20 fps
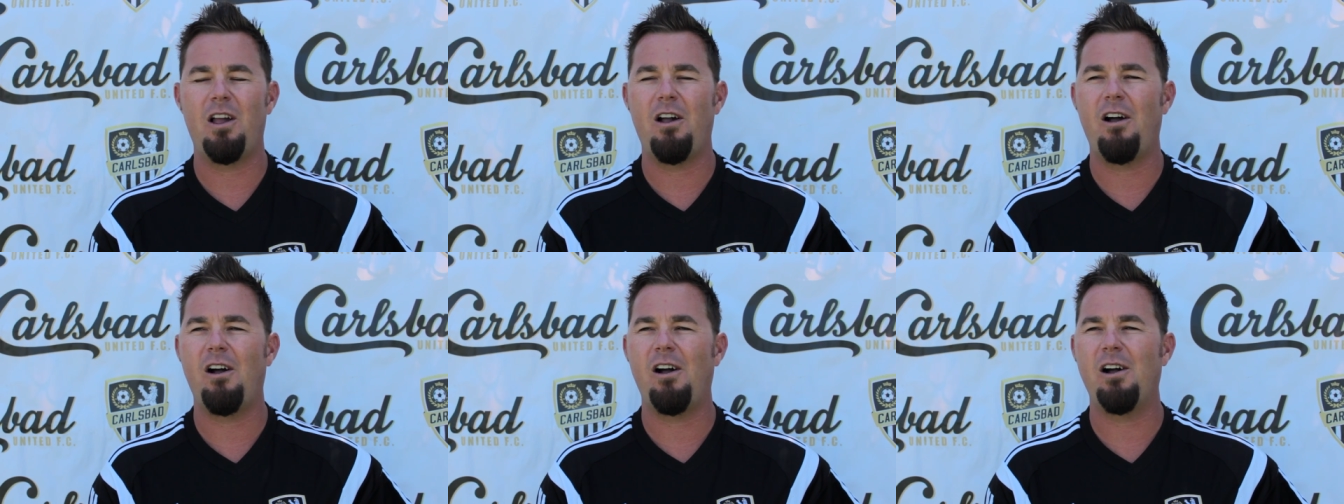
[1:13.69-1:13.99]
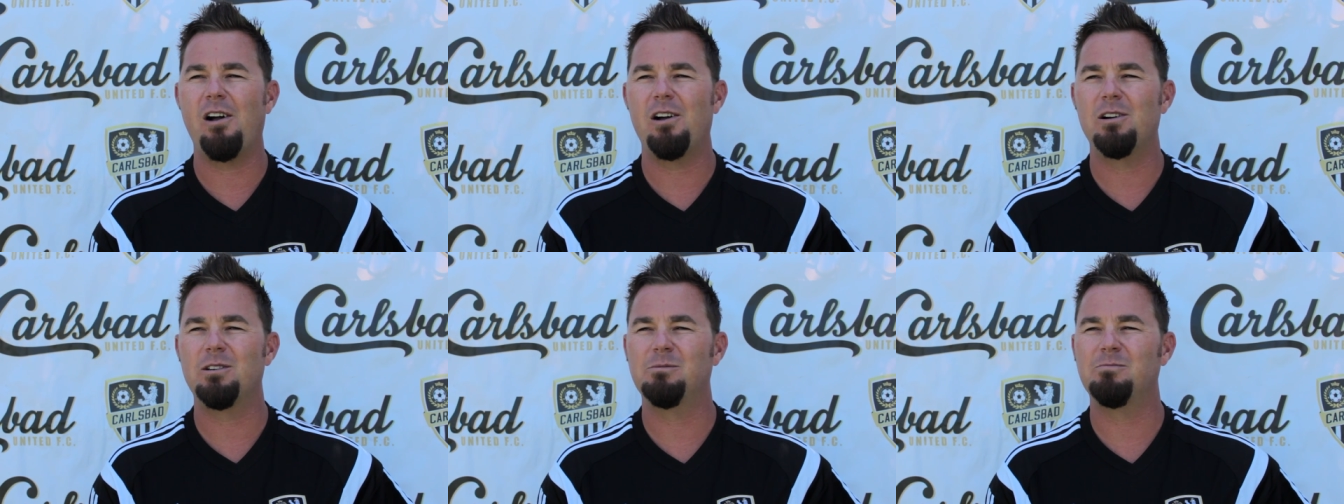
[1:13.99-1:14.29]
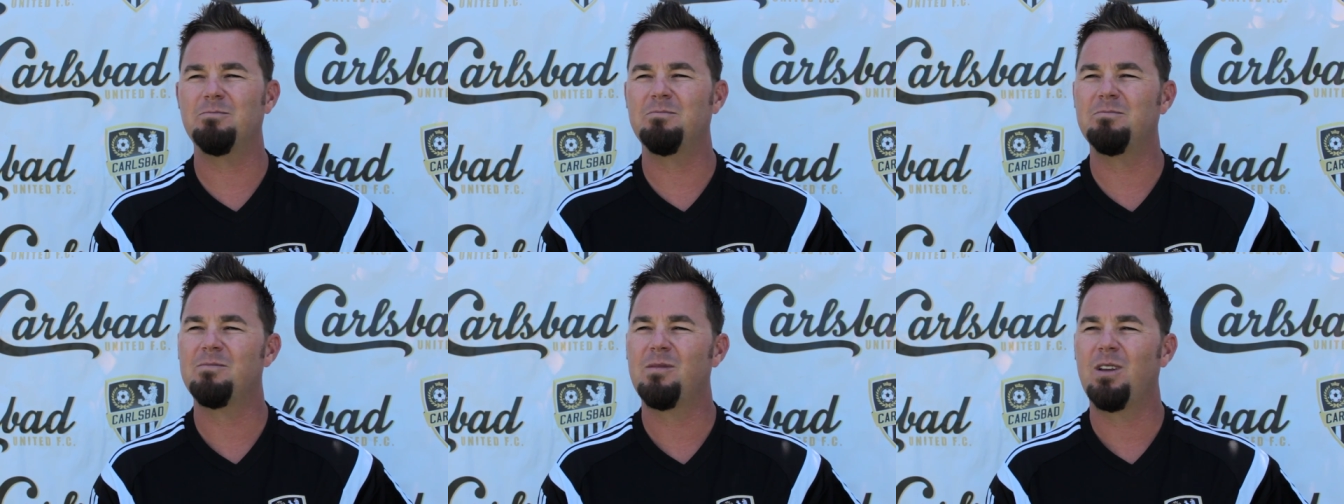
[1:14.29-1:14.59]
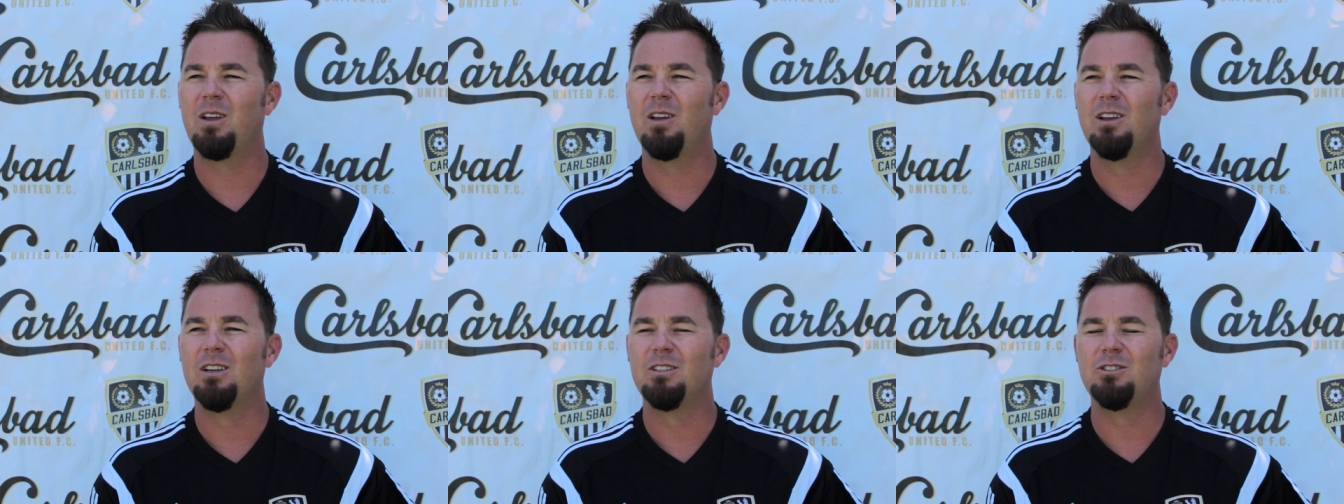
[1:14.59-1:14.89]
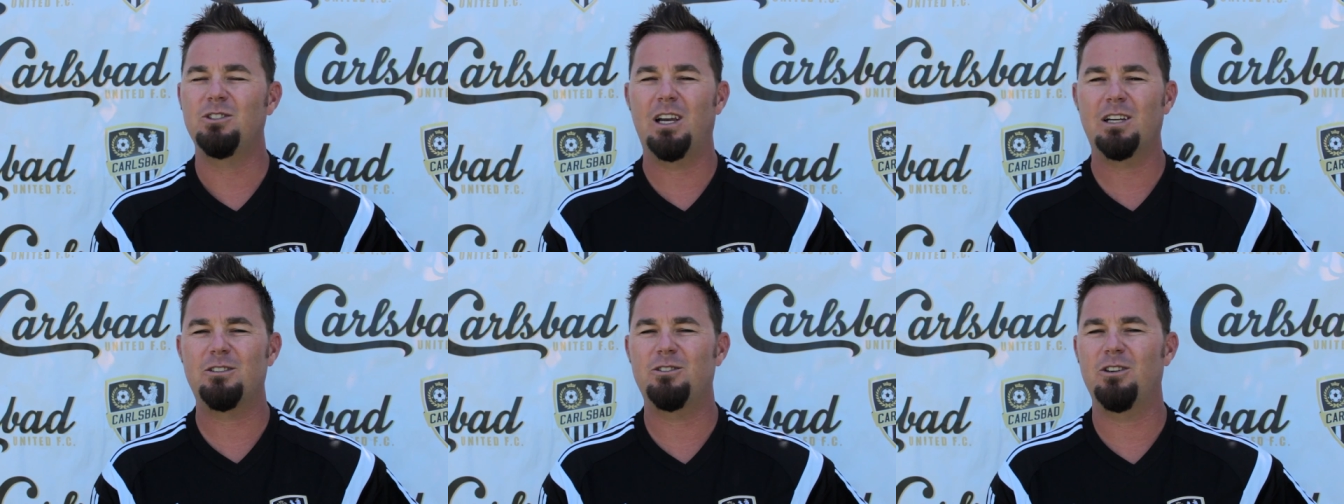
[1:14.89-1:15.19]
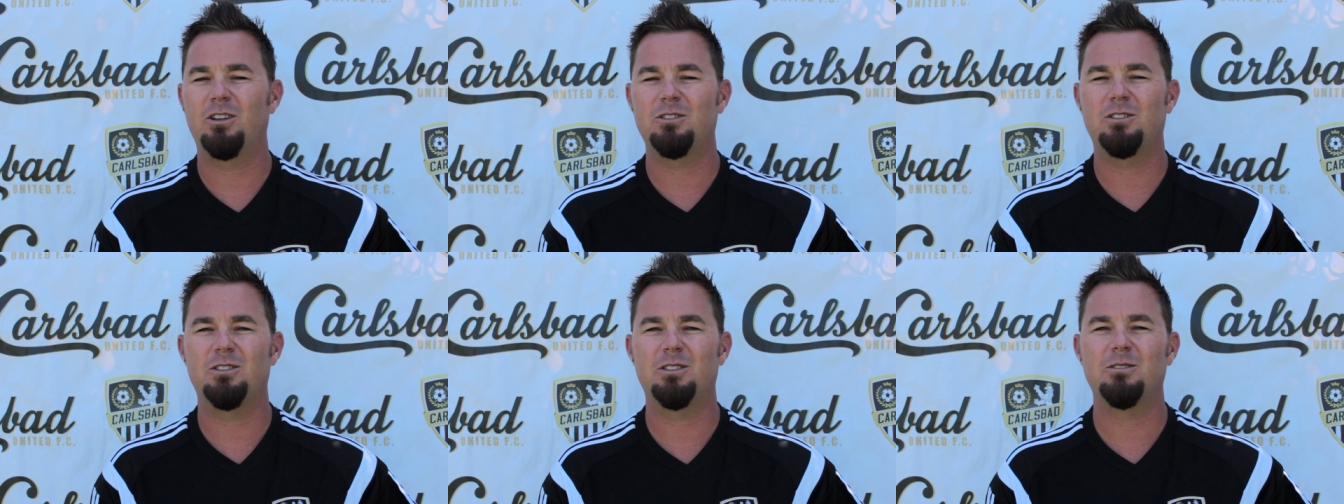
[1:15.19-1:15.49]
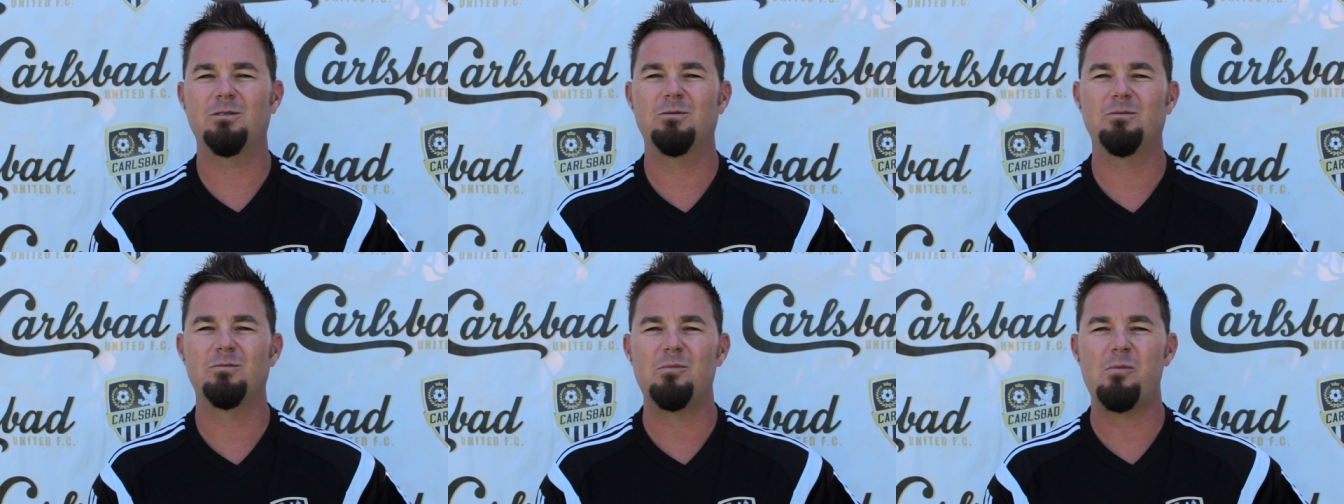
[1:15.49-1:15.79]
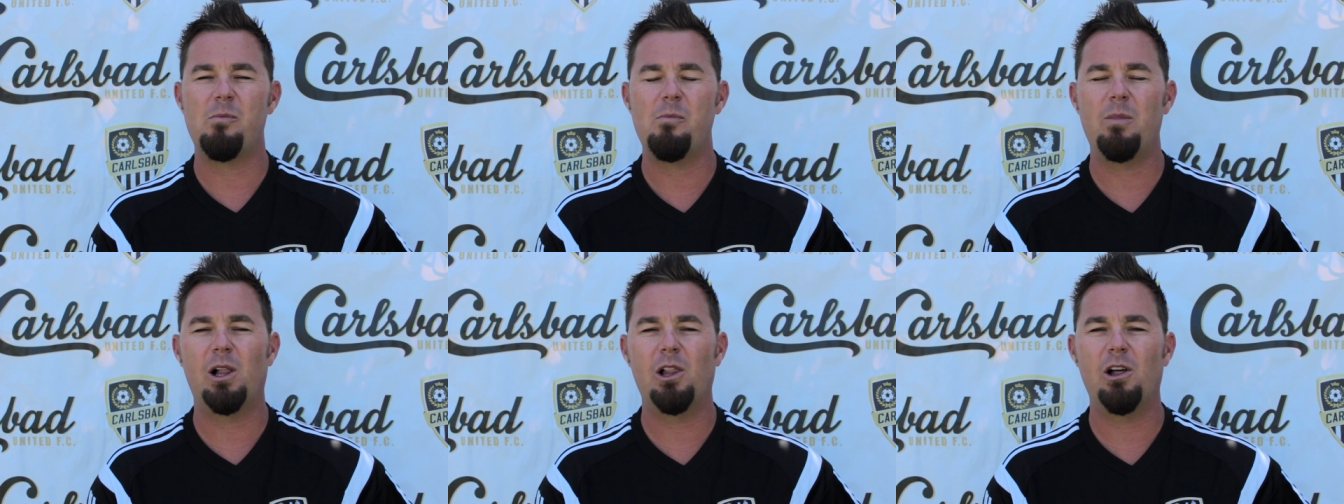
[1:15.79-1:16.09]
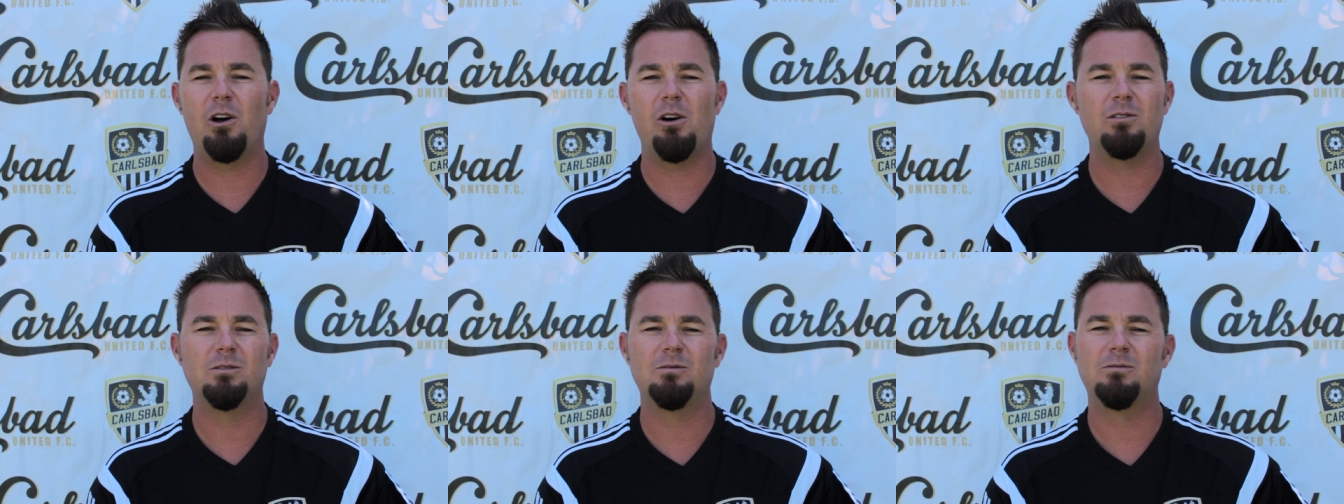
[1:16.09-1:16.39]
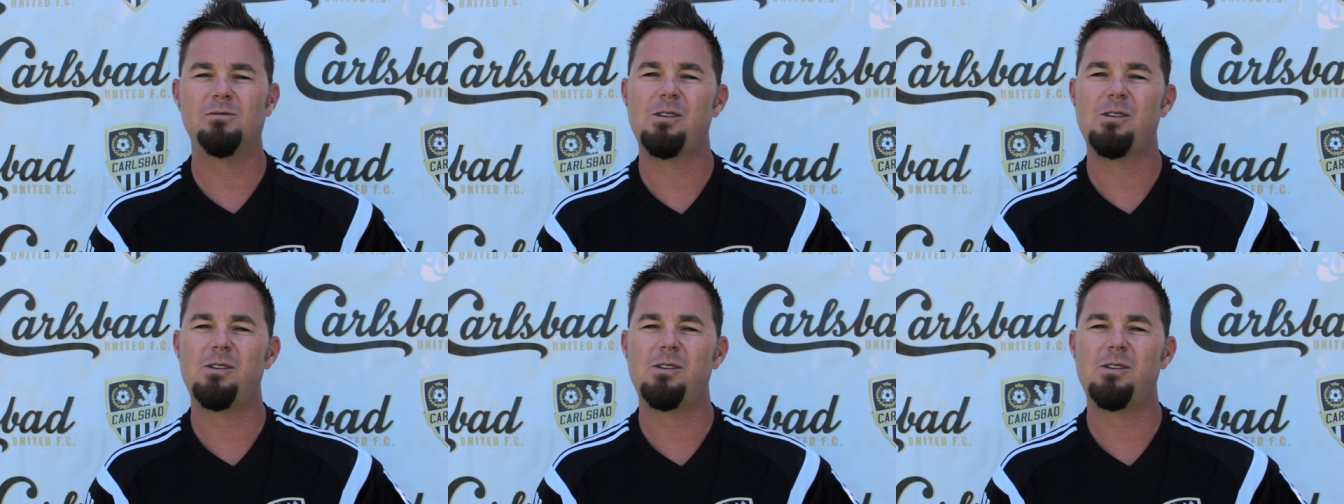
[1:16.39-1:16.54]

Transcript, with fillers: um, Jack Johnson, Mellow,